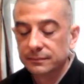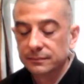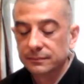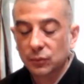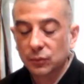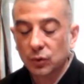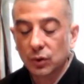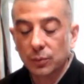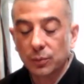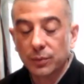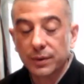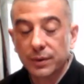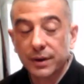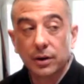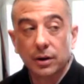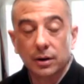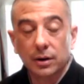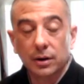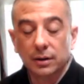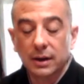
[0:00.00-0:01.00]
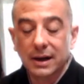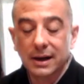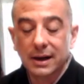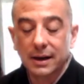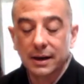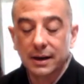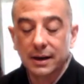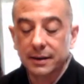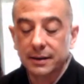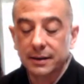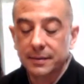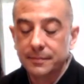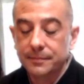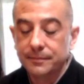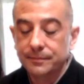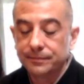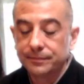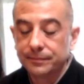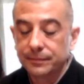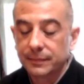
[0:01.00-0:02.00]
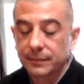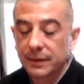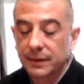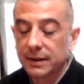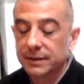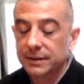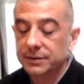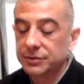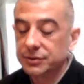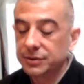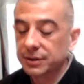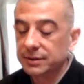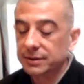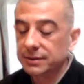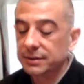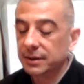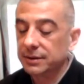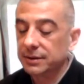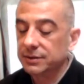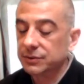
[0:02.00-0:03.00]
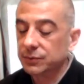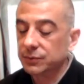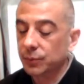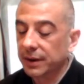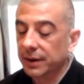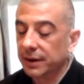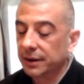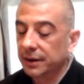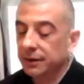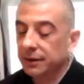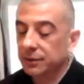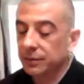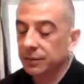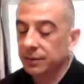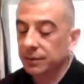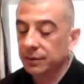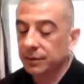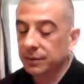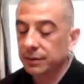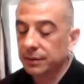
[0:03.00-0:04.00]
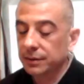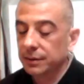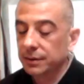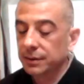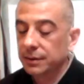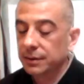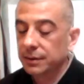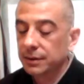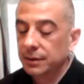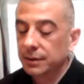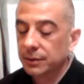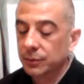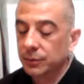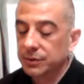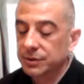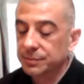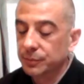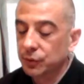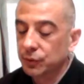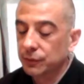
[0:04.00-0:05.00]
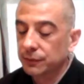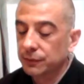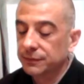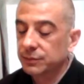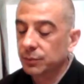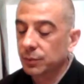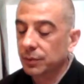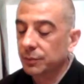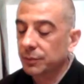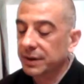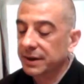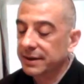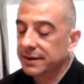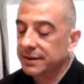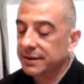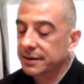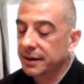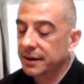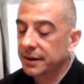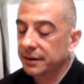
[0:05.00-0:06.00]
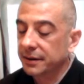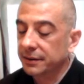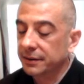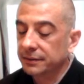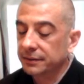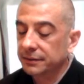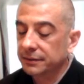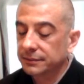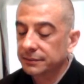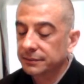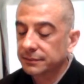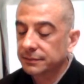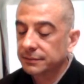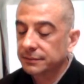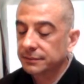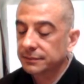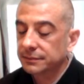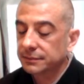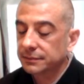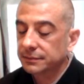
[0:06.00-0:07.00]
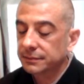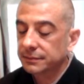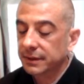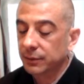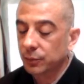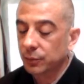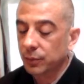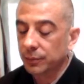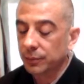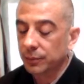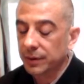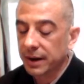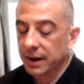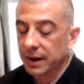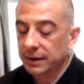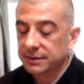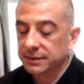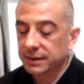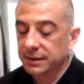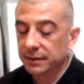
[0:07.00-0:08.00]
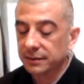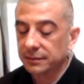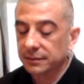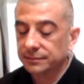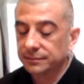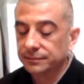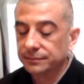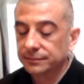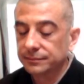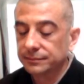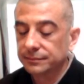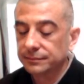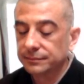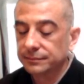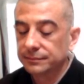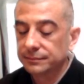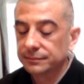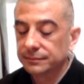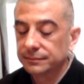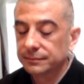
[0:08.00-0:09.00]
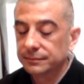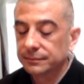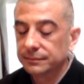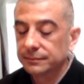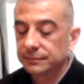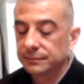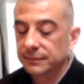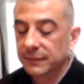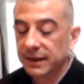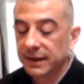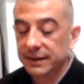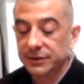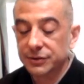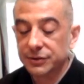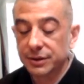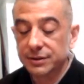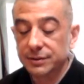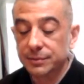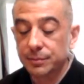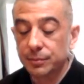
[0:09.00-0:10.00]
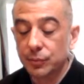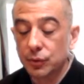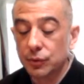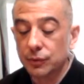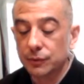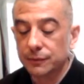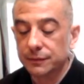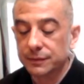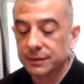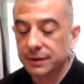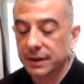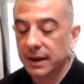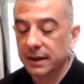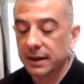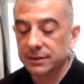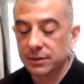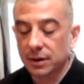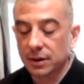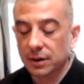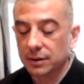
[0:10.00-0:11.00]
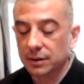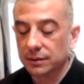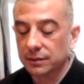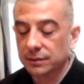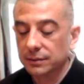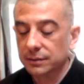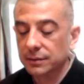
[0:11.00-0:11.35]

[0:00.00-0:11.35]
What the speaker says: What we call I is just a swinging door which moves when we inhale and when we exhale. It just moves, that is all.